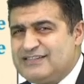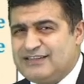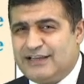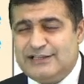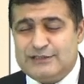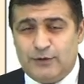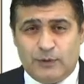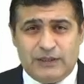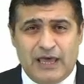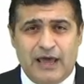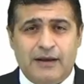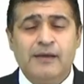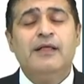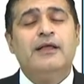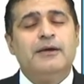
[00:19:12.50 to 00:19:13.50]
skills over
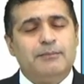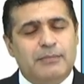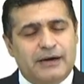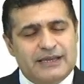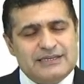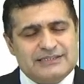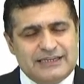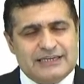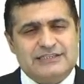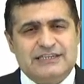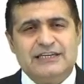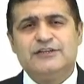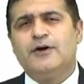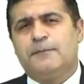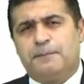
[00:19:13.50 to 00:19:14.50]
there, but he's
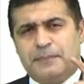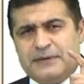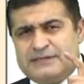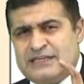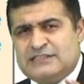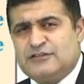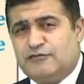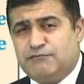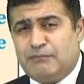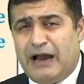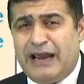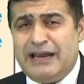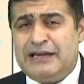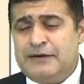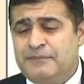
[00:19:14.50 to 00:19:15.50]
testing your presence of
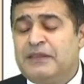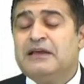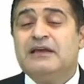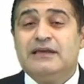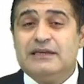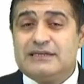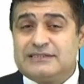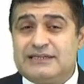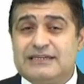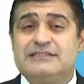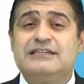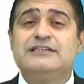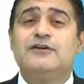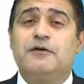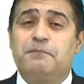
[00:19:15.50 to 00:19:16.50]
mind. He's
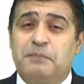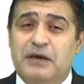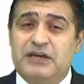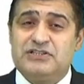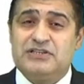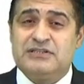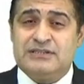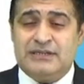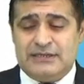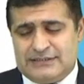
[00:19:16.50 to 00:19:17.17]
testing your patience. He's